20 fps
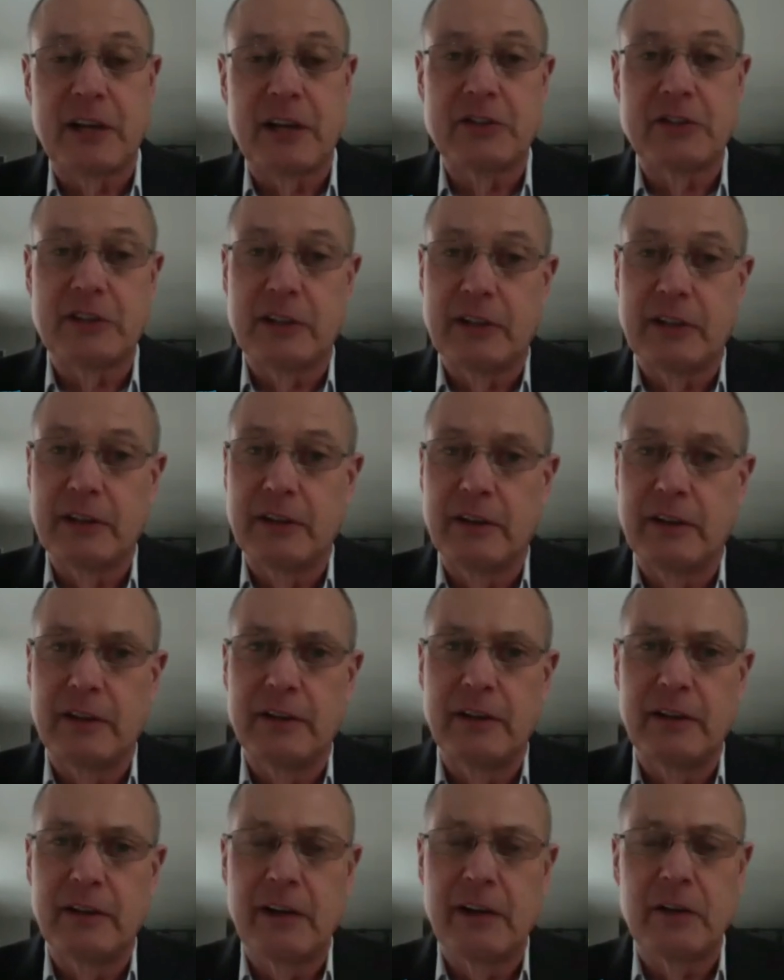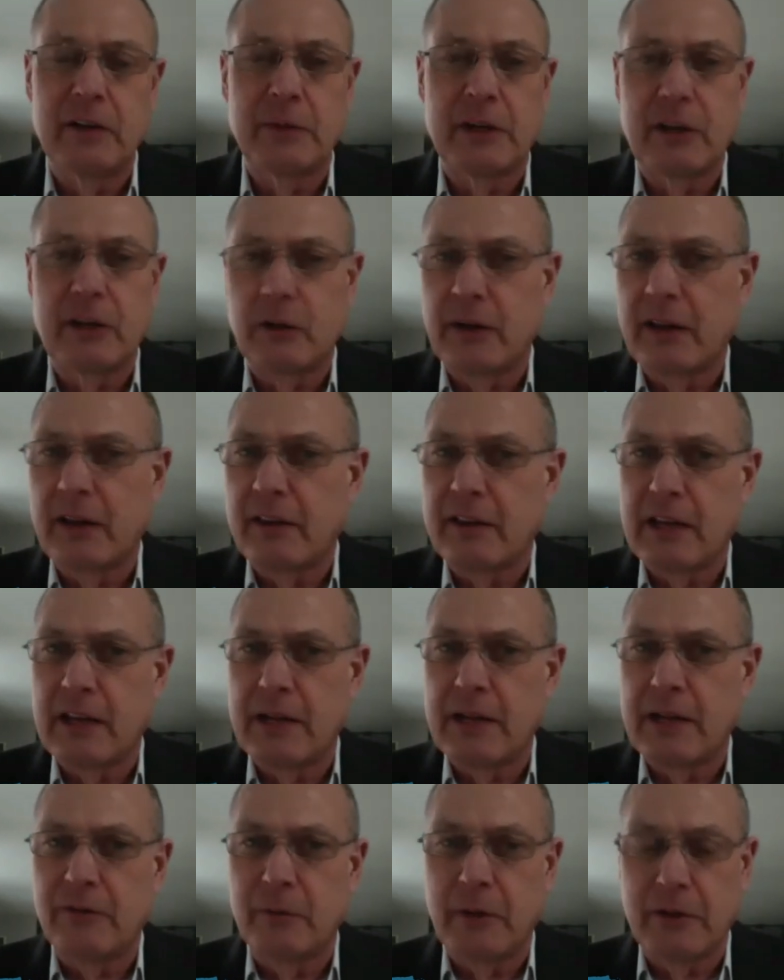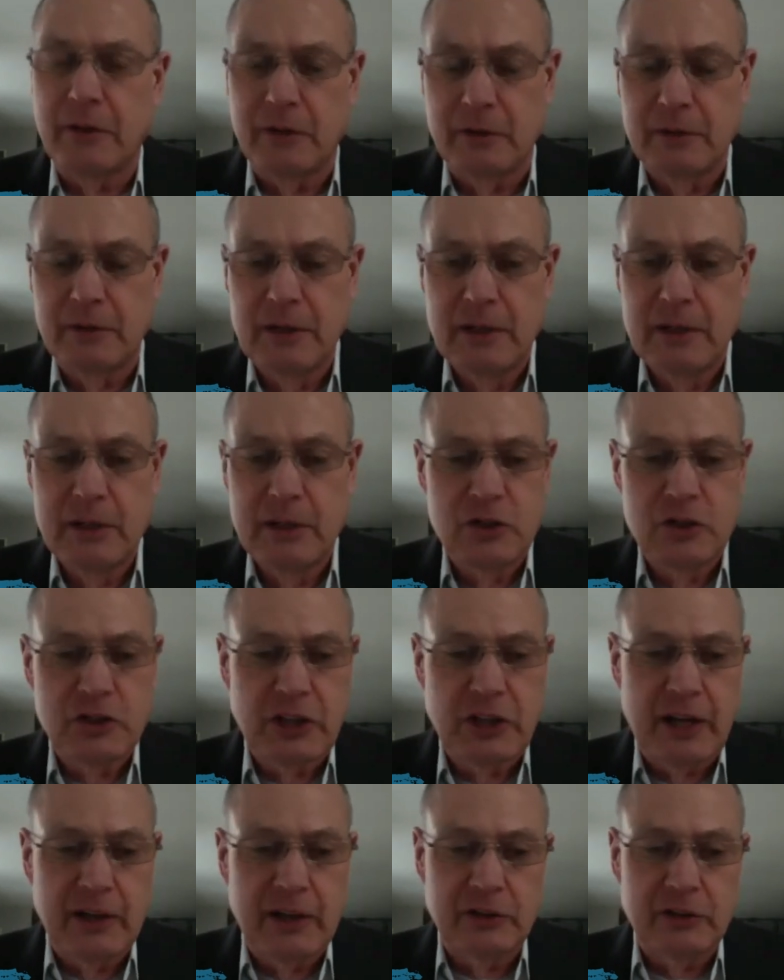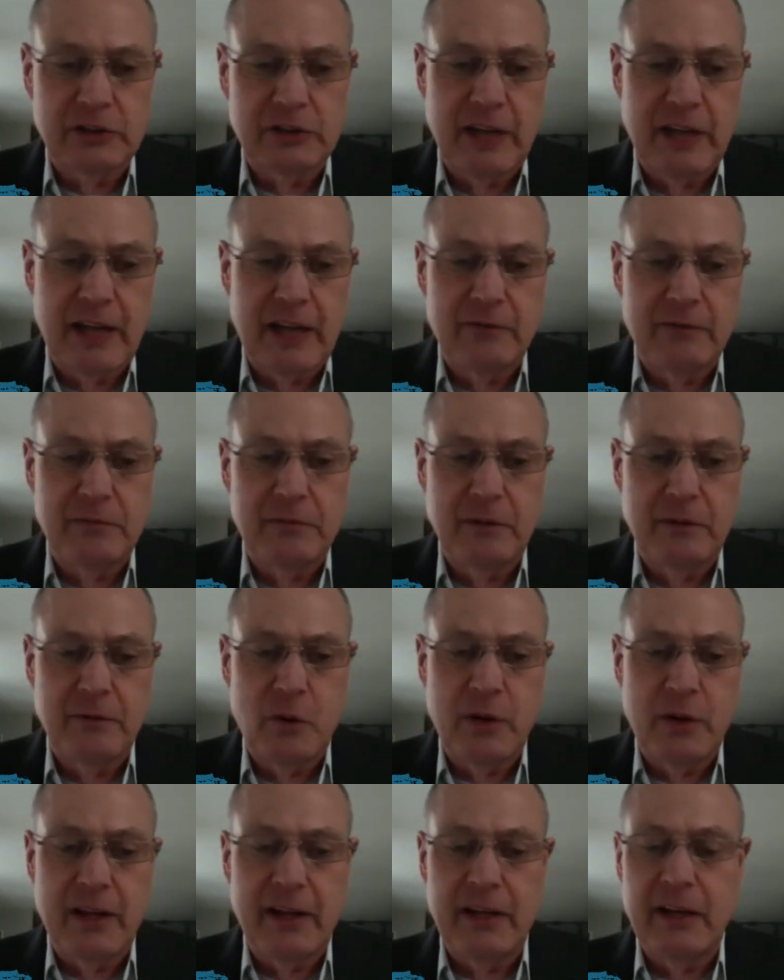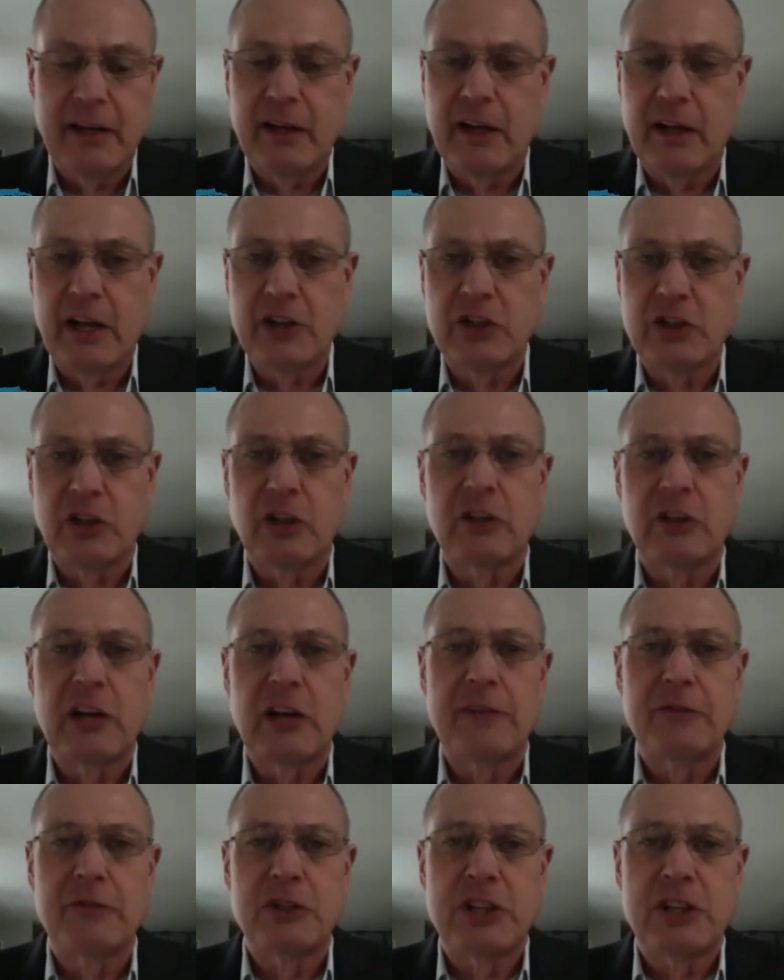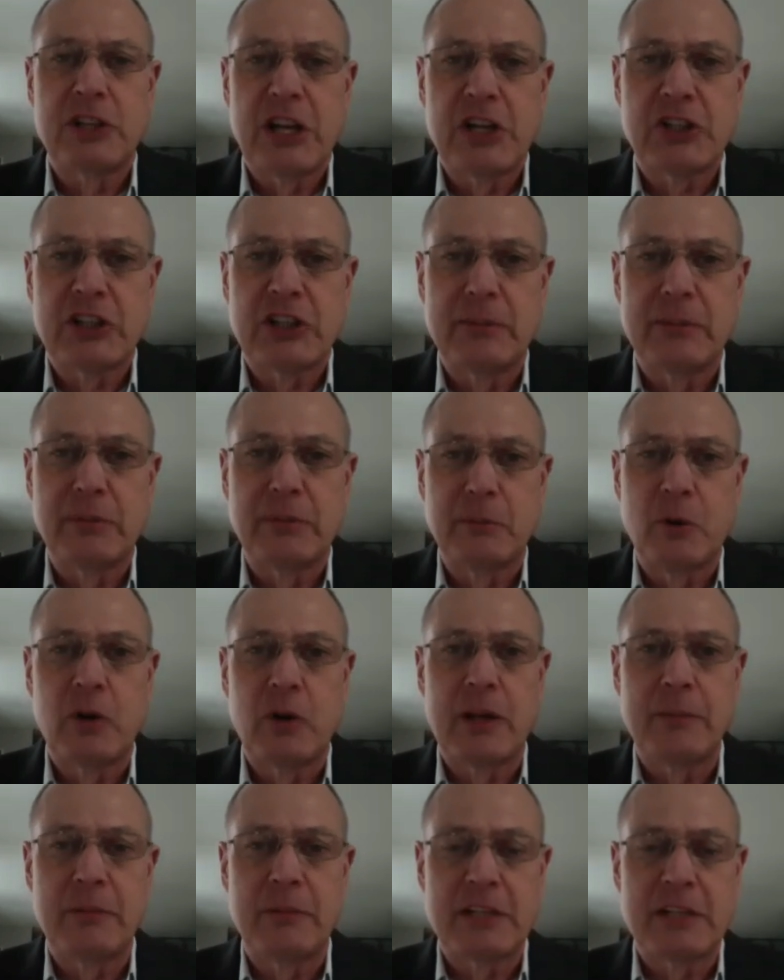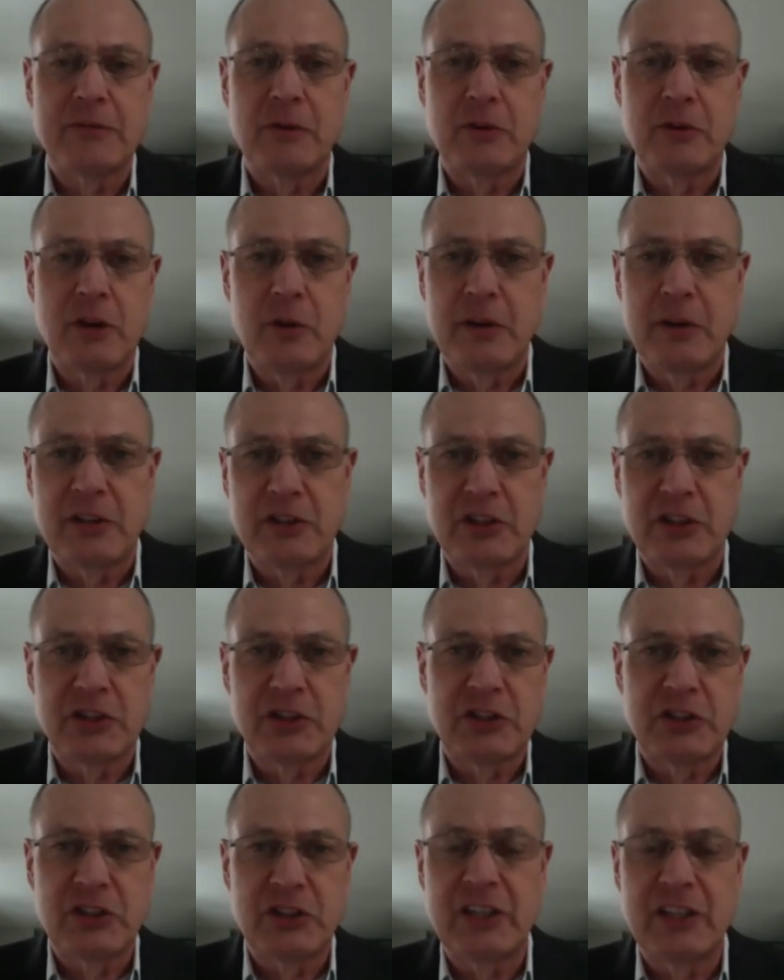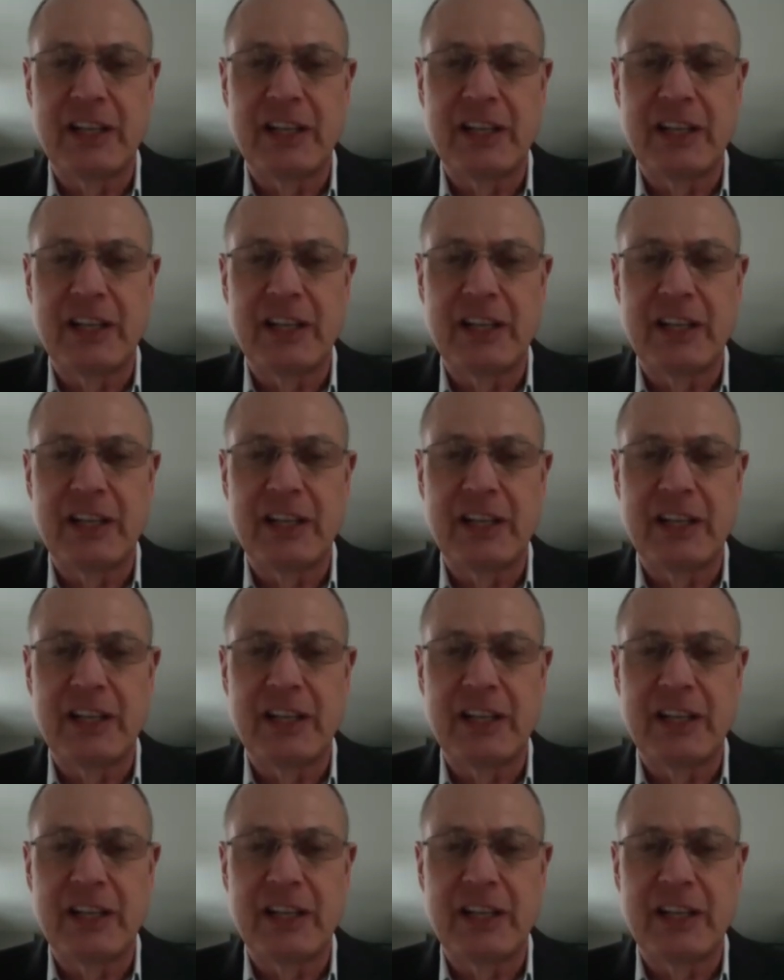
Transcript: another recurring theme from other channels, that of avoiding ideological confrontation and promoting peaceful coexistence.